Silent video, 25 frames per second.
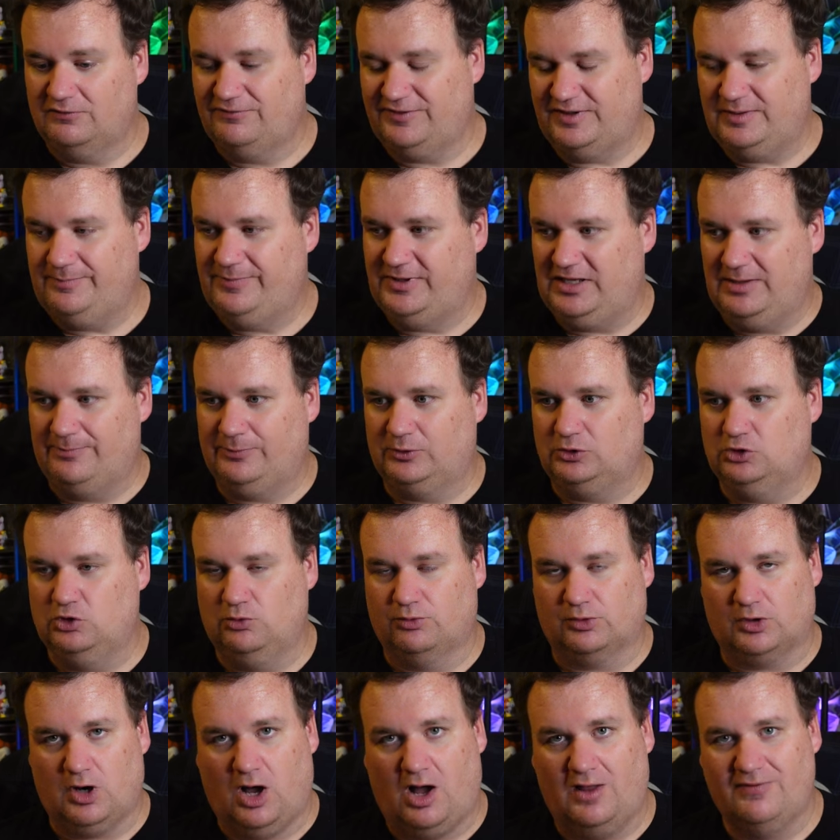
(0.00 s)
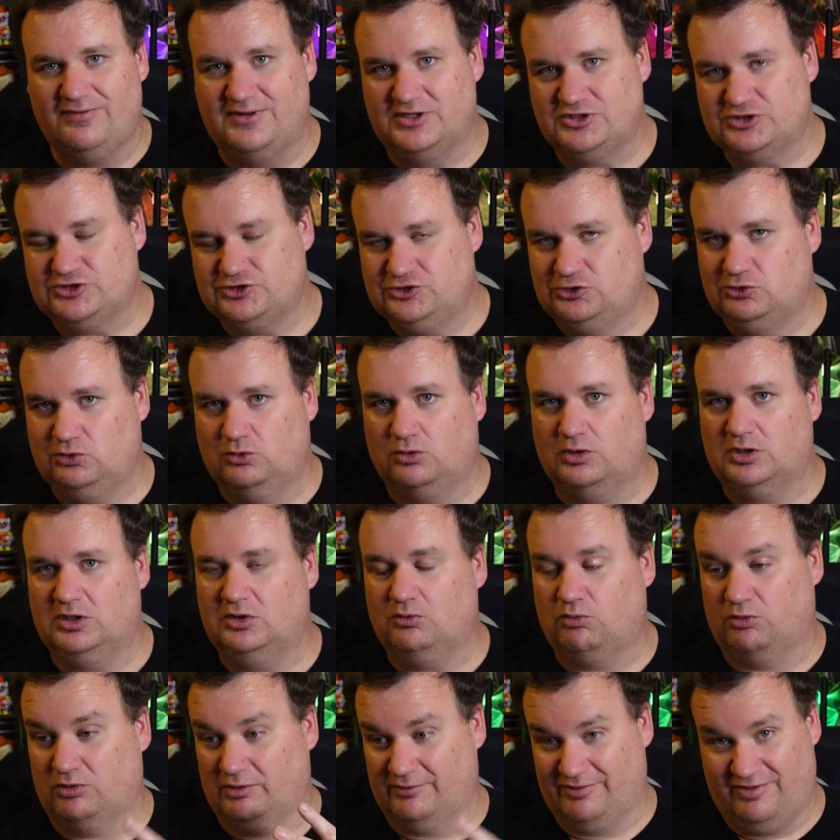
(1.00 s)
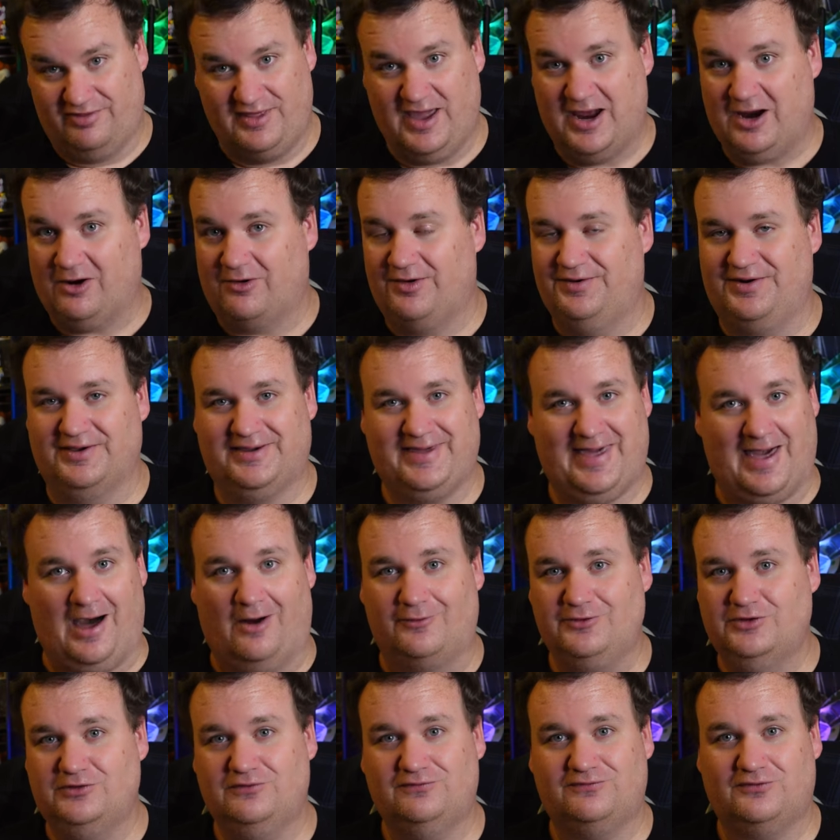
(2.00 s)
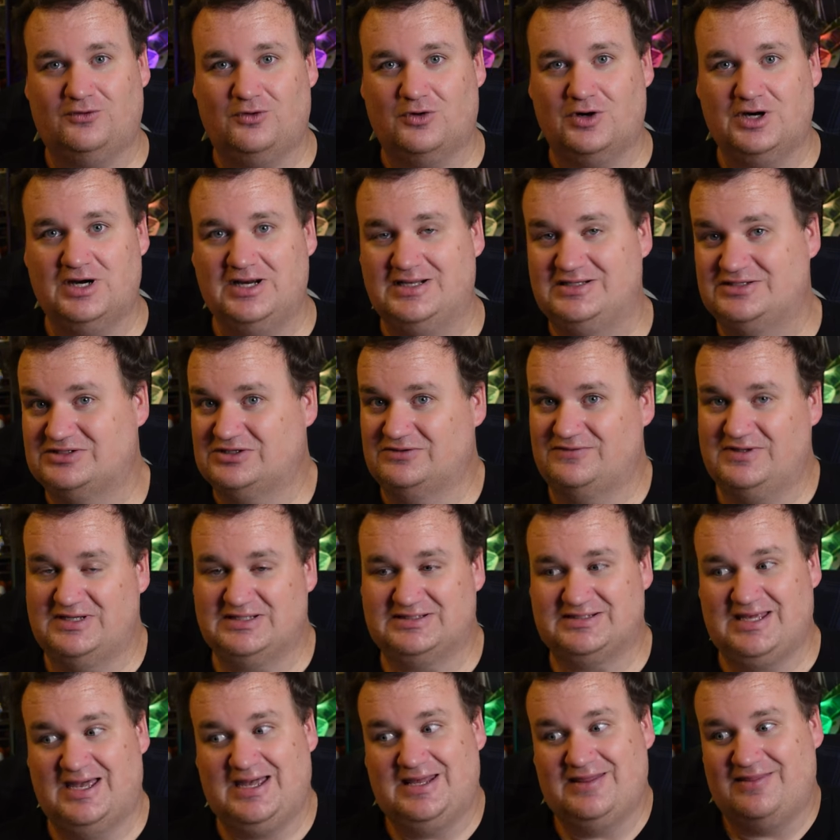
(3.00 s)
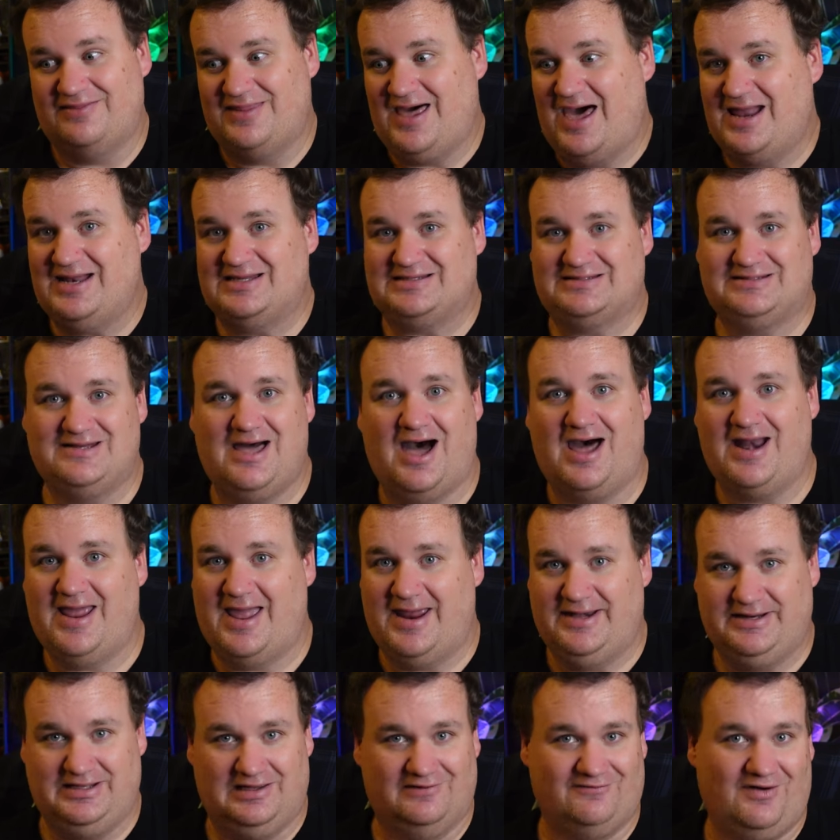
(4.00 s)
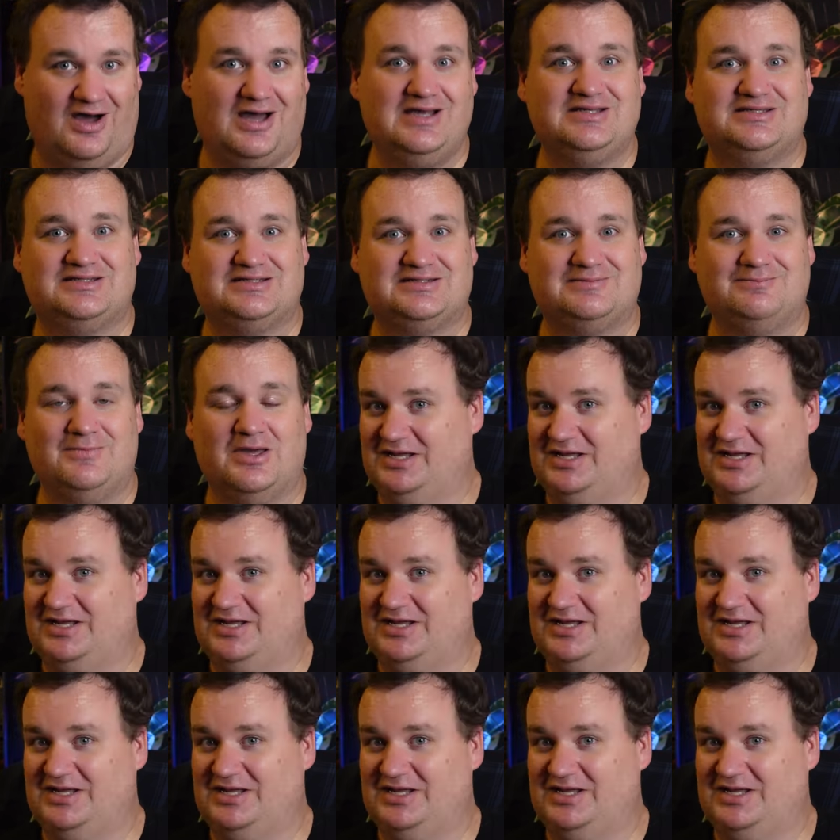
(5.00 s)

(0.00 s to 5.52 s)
of the people who were on this tour were there and accounted for, and so they said, that is not any of us.